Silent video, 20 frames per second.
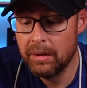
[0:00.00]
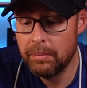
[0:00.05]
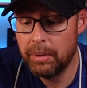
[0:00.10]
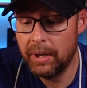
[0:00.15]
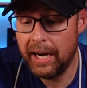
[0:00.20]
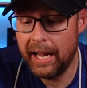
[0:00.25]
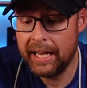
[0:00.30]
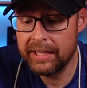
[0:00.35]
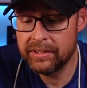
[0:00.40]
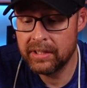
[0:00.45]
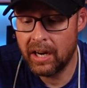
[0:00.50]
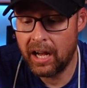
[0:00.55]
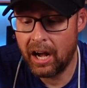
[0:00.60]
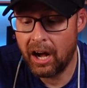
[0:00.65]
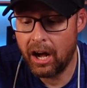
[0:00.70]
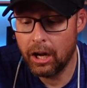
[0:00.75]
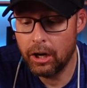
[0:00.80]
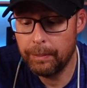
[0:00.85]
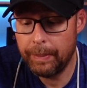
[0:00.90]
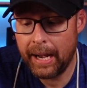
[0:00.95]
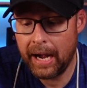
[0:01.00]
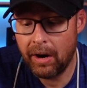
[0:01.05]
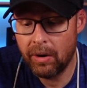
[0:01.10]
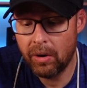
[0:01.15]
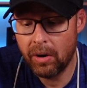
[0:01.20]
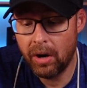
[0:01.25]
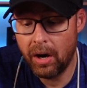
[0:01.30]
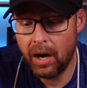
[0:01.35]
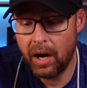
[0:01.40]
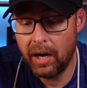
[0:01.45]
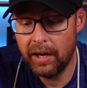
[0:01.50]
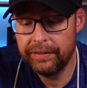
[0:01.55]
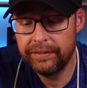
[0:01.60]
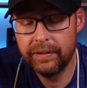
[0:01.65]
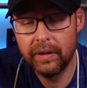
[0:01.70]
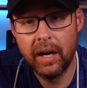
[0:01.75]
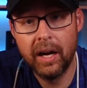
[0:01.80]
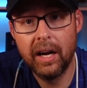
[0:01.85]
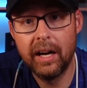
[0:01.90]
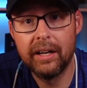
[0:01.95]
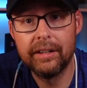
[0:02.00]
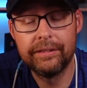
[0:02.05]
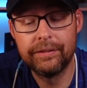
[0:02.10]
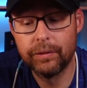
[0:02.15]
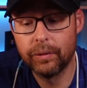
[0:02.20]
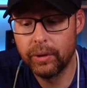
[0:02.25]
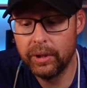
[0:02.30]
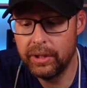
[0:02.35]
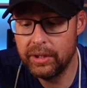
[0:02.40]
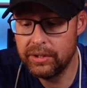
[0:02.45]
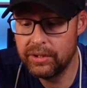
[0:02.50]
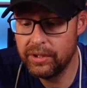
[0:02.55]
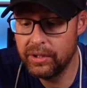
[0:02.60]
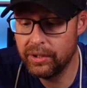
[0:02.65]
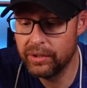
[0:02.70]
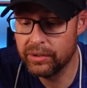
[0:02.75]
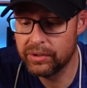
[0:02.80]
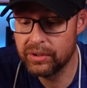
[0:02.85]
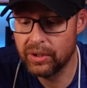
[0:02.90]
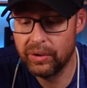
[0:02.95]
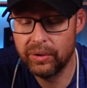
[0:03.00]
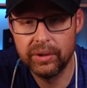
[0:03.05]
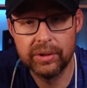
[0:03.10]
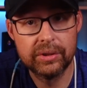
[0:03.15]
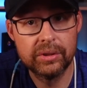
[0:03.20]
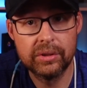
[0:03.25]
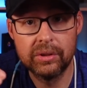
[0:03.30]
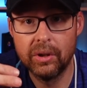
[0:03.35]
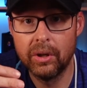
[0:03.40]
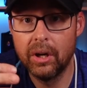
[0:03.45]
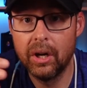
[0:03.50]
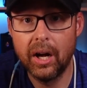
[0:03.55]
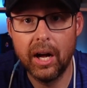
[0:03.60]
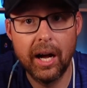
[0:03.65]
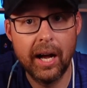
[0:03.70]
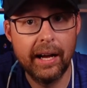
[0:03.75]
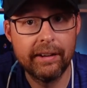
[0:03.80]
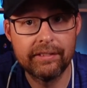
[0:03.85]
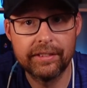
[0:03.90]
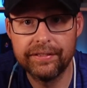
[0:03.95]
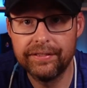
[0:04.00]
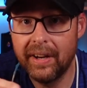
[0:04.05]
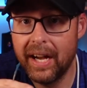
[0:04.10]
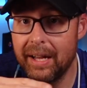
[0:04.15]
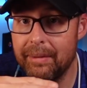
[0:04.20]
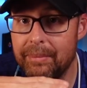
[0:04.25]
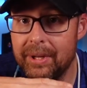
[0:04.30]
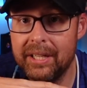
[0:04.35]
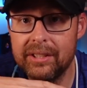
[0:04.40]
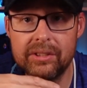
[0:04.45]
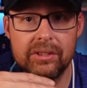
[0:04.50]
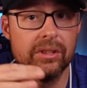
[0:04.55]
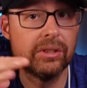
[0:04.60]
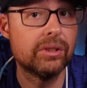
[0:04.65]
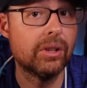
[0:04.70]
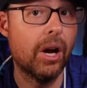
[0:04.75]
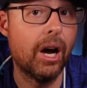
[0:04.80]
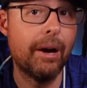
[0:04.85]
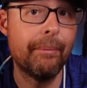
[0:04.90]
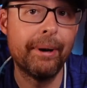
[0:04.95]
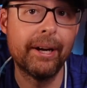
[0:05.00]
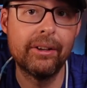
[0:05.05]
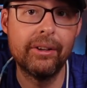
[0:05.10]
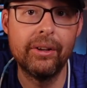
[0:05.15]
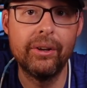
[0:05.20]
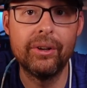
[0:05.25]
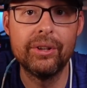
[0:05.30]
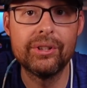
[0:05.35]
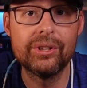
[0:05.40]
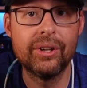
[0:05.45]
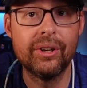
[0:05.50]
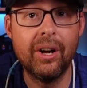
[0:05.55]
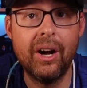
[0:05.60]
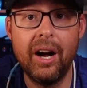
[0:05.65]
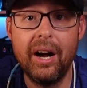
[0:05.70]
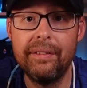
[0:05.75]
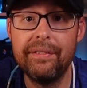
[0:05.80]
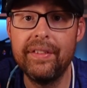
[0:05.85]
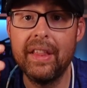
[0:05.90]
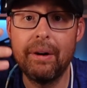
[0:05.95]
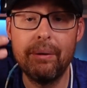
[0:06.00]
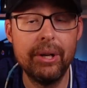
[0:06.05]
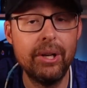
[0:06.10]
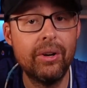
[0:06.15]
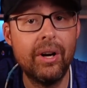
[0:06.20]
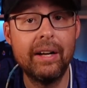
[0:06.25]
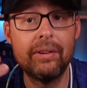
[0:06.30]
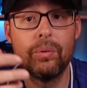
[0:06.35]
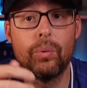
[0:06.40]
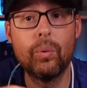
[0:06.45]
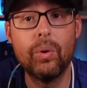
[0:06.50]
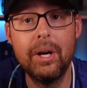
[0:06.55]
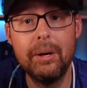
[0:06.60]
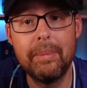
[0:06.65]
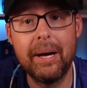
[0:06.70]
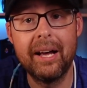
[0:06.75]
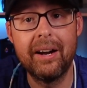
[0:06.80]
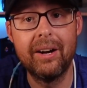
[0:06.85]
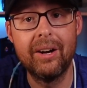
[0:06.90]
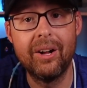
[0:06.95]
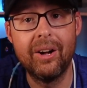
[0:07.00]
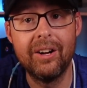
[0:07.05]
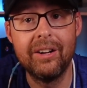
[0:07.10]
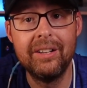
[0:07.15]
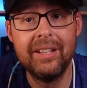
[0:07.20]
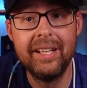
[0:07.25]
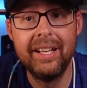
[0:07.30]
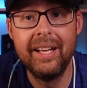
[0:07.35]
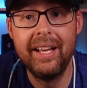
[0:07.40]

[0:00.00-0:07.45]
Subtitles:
but it has an auto power off for you too. So it's going to, after 5 minutes, just automatically going to turn off. That way you don't have to worry about it at all.